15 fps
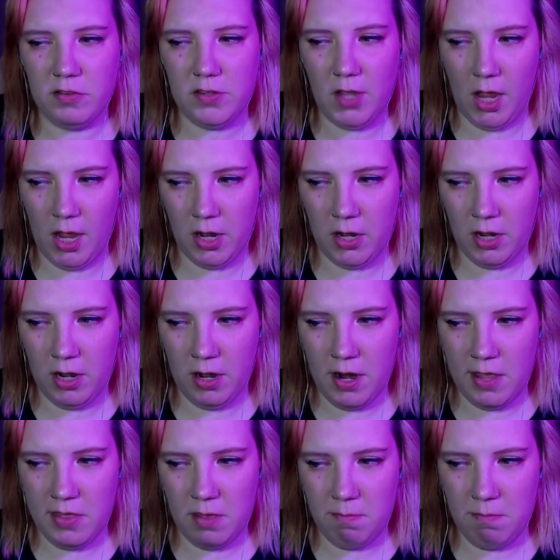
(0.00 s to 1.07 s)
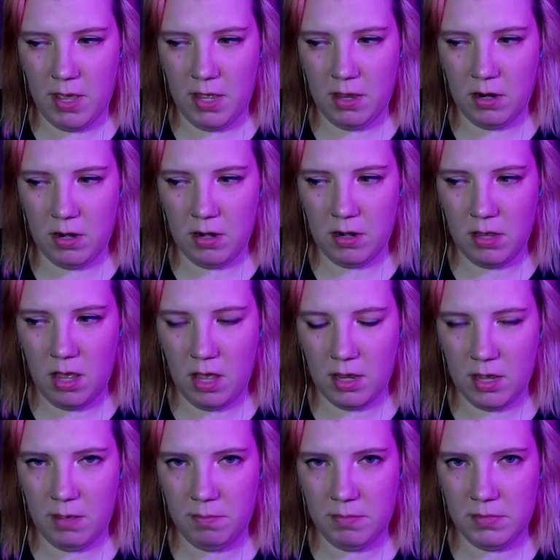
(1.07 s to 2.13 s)
daughter, and the mayor
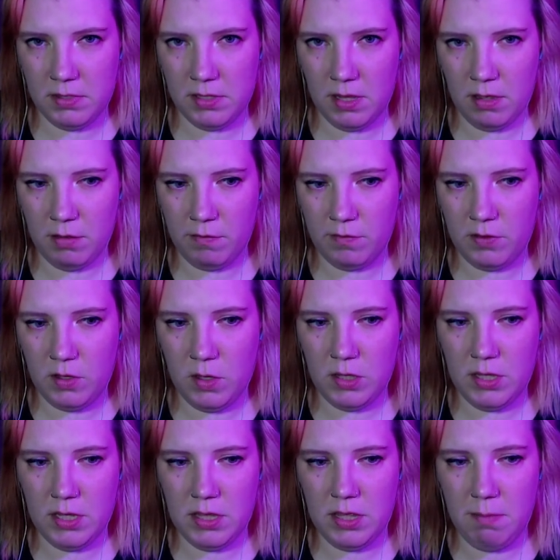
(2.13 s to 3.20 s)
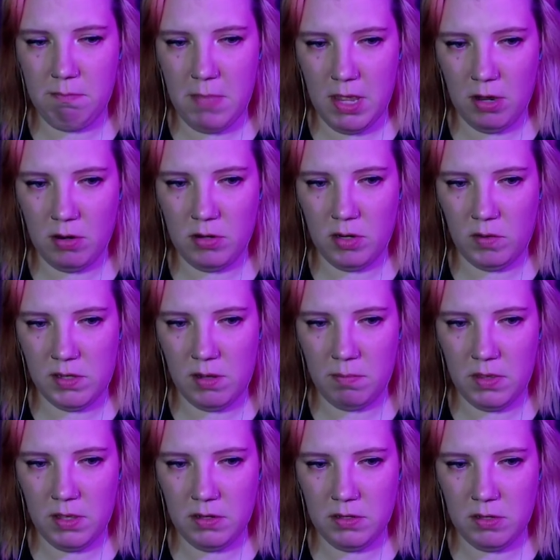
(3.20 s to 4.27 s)
hung himself. Do you, did the mayor do
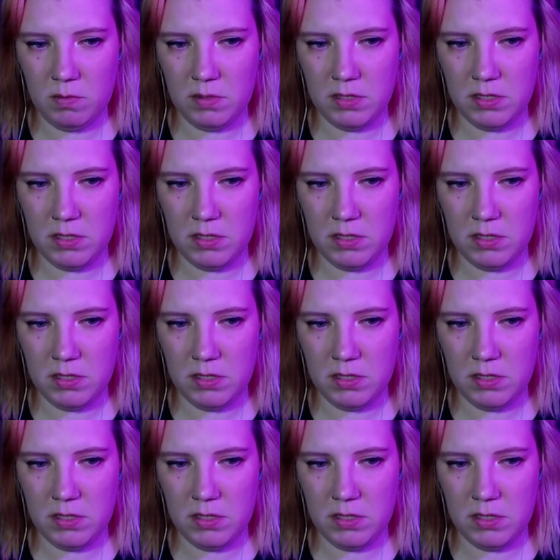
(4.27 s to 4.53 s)
something to his